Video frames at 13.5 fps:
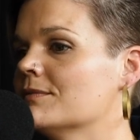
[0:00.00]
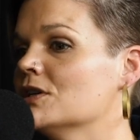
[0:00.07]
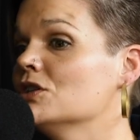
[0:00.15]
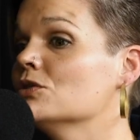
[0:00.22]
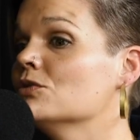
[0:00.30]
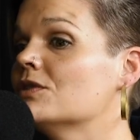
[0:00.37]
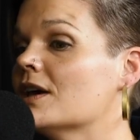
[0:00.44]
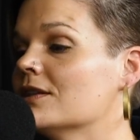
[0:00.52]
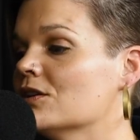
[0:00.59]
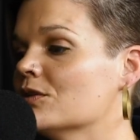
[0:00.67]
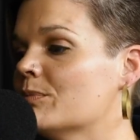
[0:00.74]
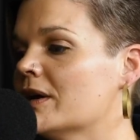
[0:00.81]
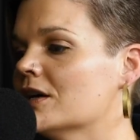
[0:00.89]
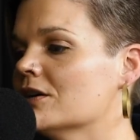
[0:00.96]
youth and
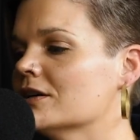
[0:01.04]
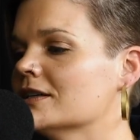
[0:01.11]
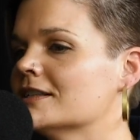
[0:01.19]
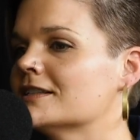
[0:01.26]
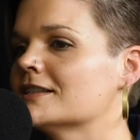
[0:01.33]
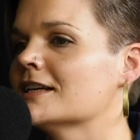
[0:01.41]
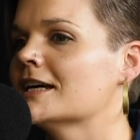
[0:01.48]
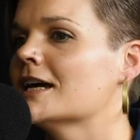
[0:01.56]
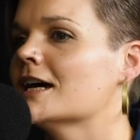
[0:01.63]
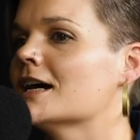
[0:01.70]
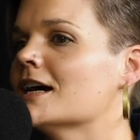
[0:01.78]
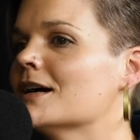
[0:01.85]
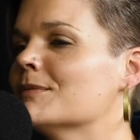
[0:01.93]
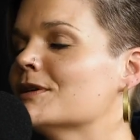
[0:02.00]
their parents
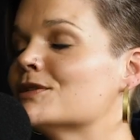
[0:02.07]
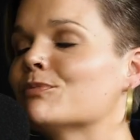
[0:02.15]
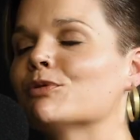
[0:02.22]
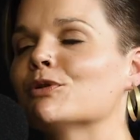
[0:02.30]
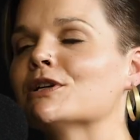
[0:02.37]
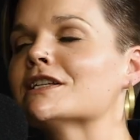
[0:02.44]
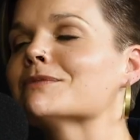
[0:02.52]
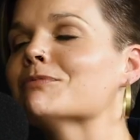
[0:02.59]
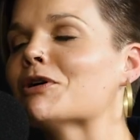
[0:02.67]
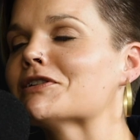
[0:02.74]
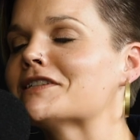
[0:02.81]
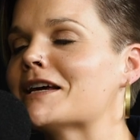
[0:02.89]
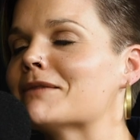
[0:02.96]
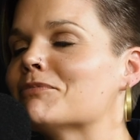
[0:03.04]
It's a pretty small
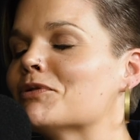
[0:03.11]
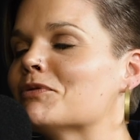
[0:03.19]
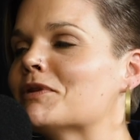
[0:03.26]
sample.